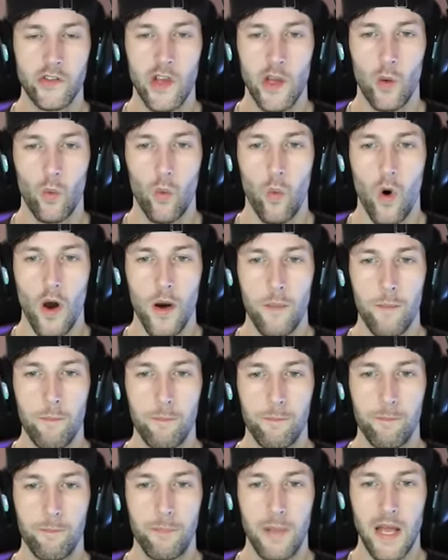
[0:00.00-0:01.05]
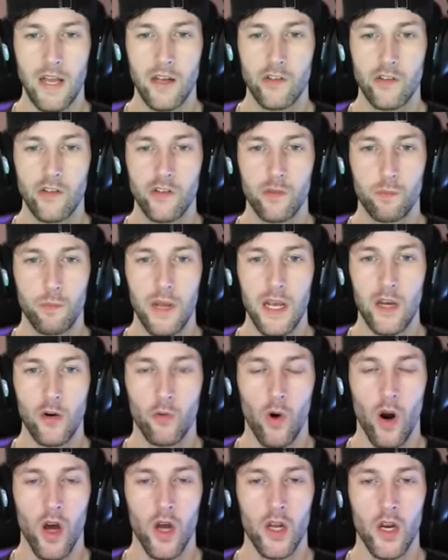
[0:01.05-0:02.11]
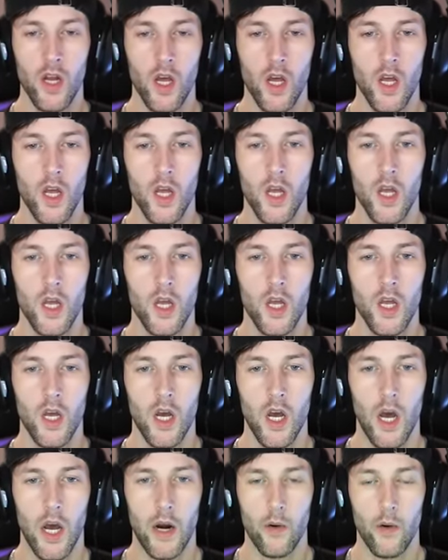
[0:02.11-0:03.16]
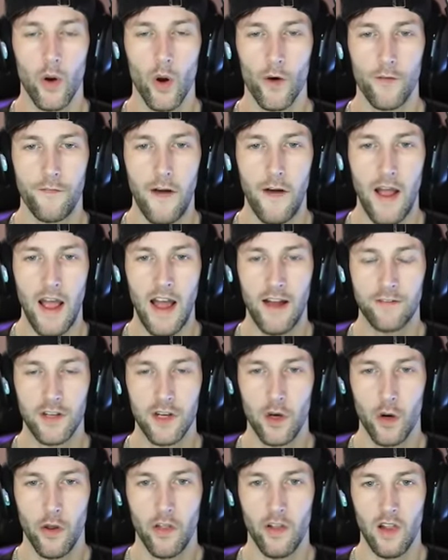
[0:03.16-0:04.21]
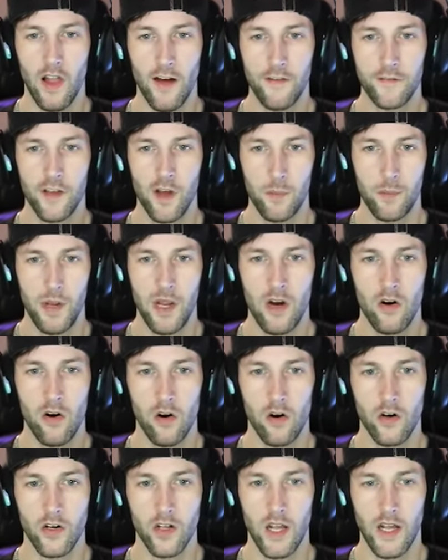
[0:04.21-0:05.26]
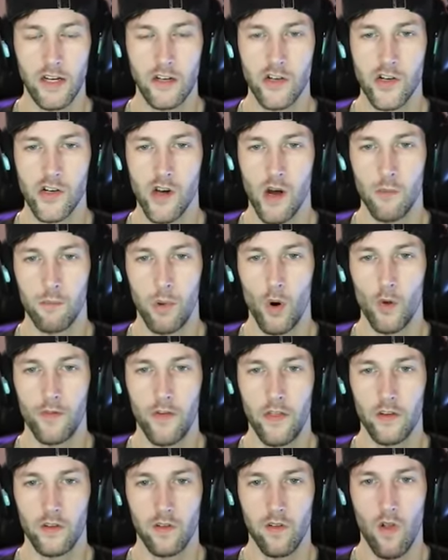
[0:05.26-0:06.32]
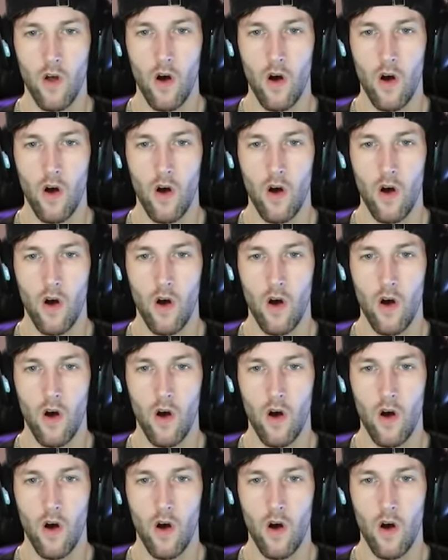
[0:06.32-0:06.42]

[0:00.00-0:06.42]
just like one big speed run? I don't know if I have to go to the left up here or like jump over this